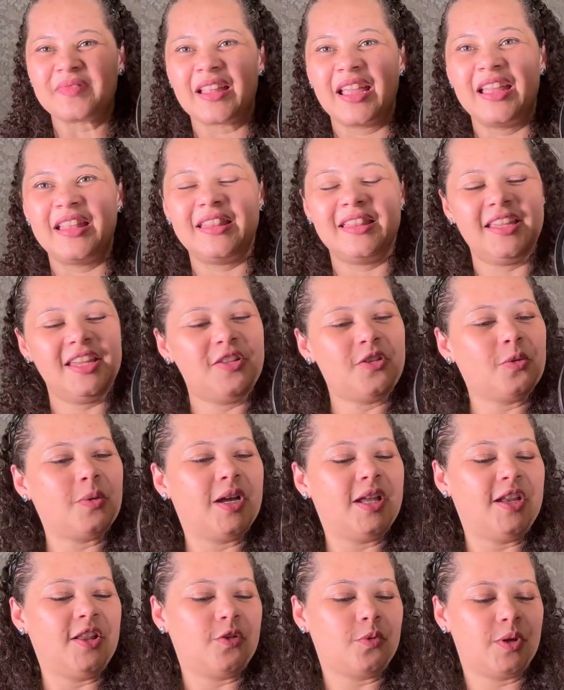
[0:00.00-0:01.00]
This
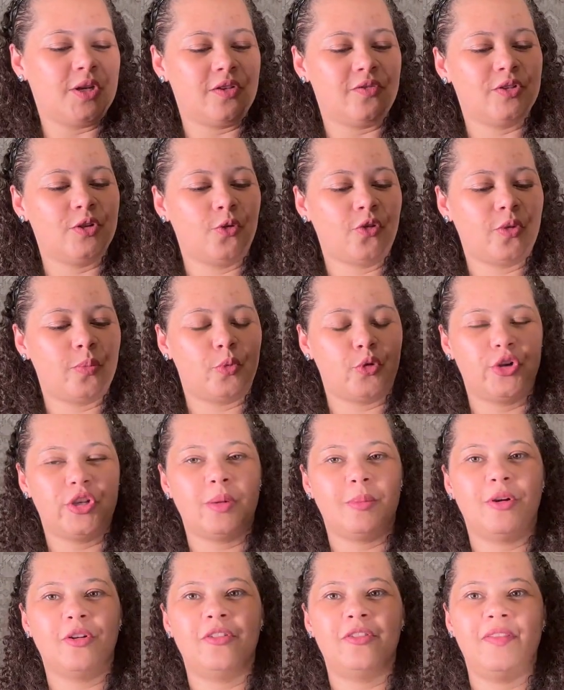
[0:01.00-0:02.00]
one is one of those
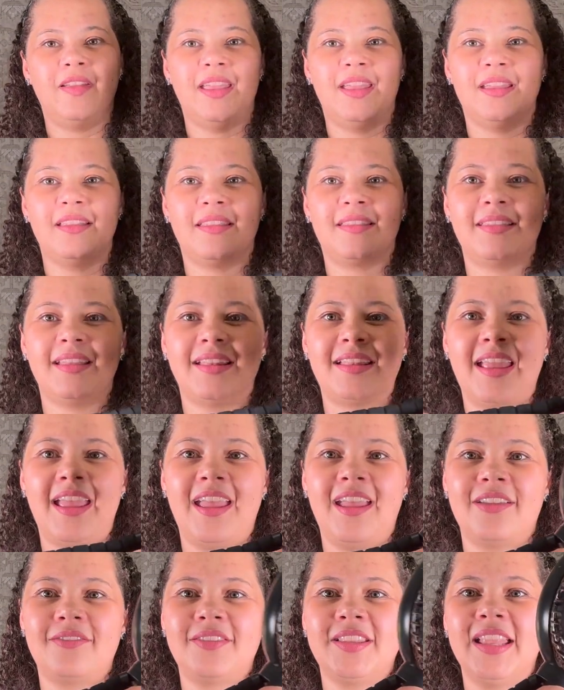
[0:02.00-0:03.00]
portable fans that
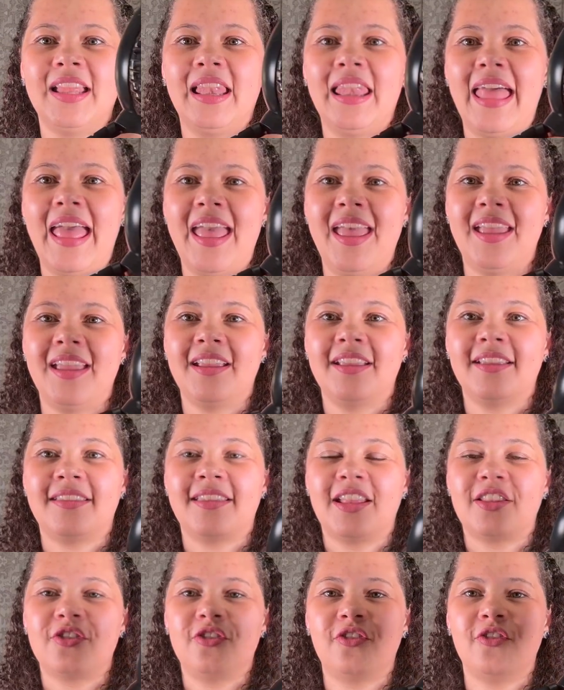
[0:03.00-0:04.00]
have the legs
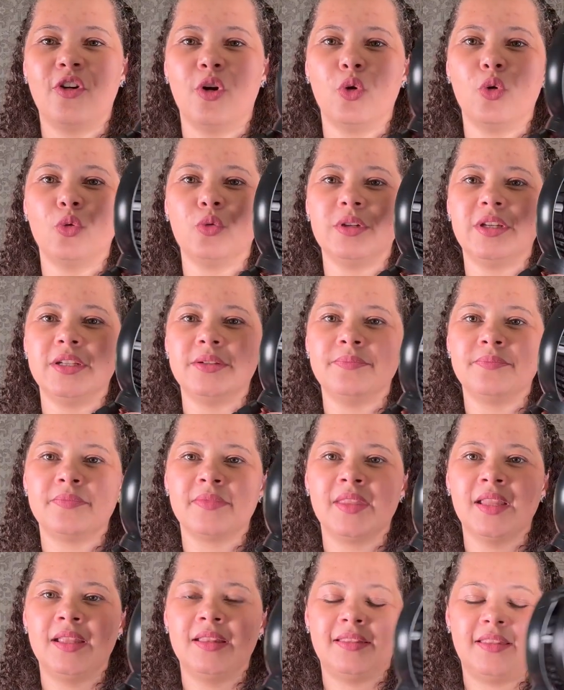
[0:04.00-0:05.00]
that fold,
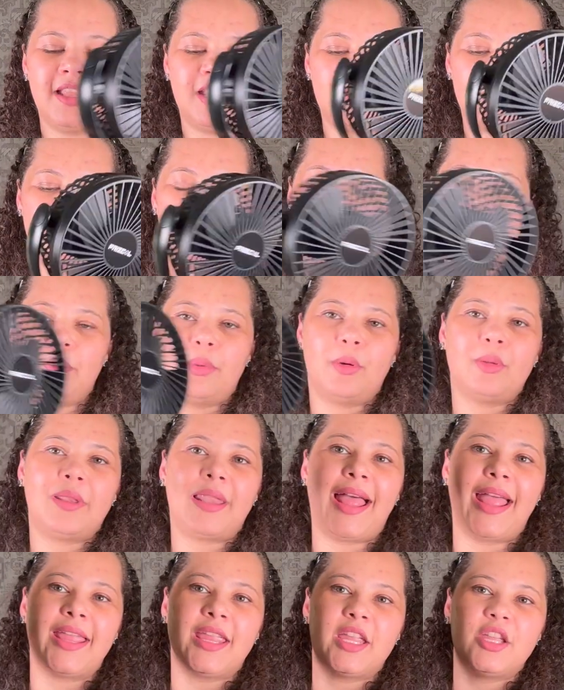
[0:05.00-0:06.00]
that people
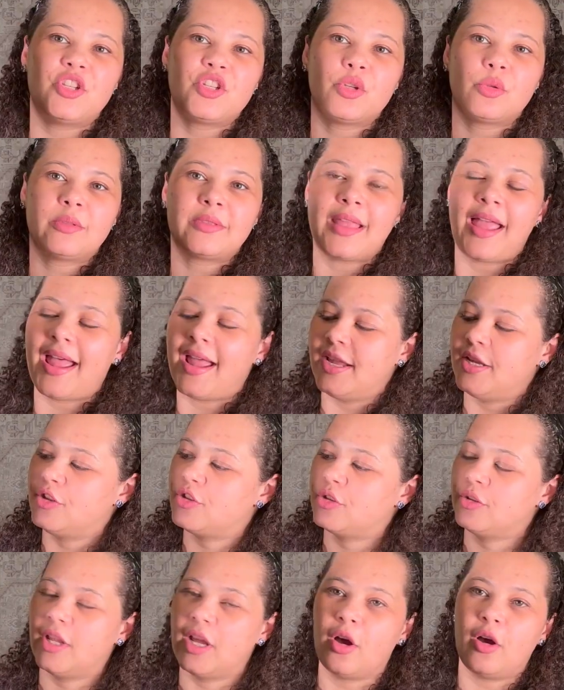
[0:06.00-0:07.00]
like to tie
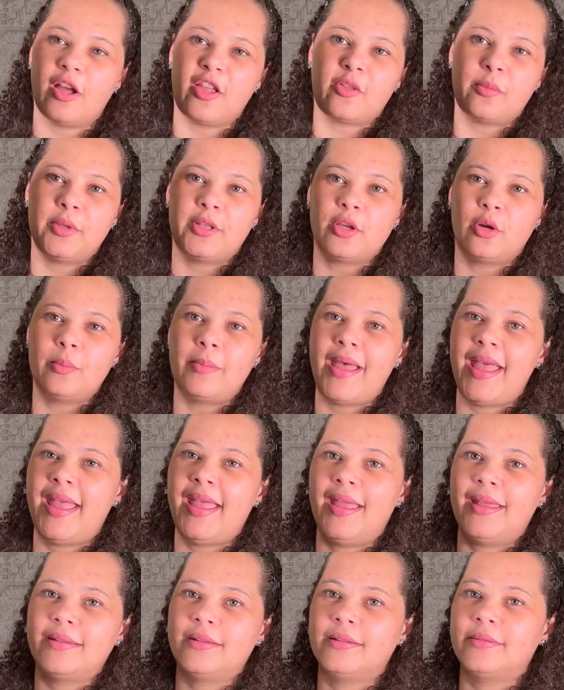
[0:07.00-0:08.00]
to the hospital
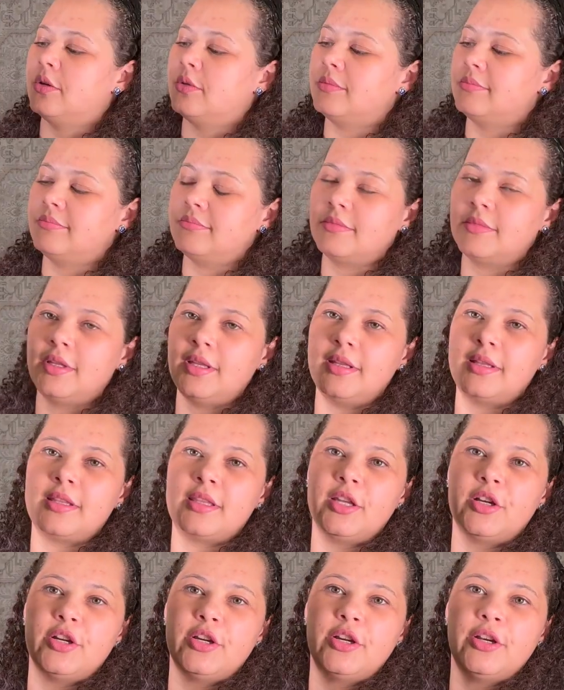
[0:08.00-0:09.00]
bed. It
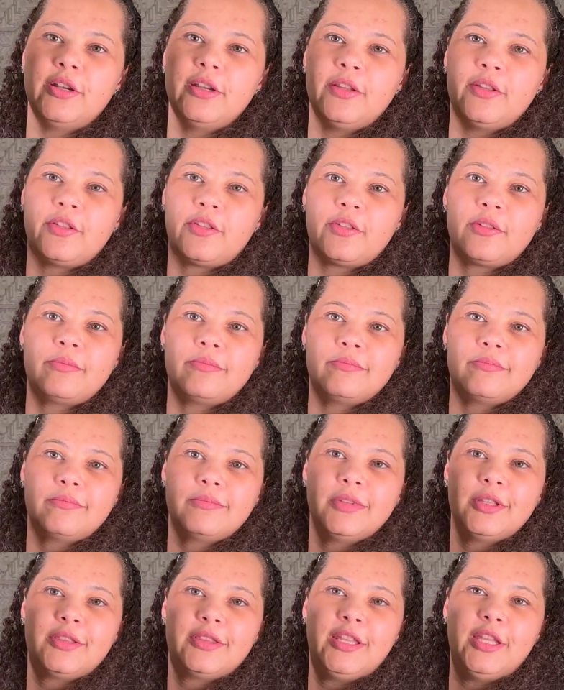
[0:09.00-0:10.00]
turns,
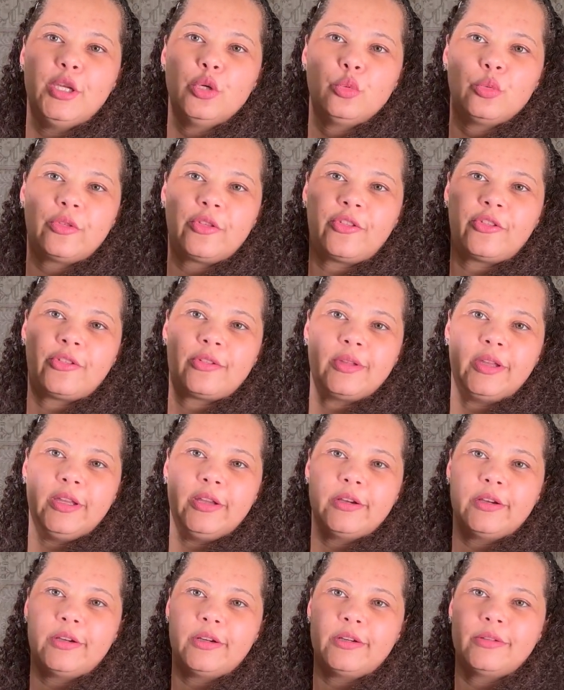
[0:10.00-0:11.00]
tilts
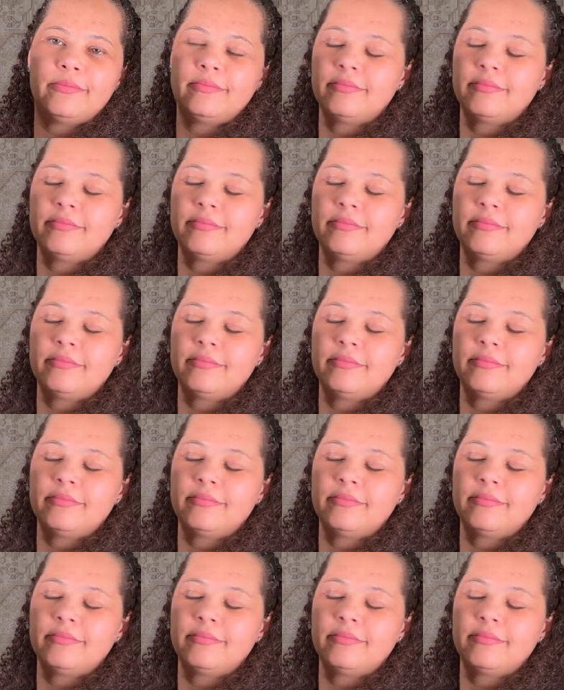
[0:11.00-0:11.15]
here.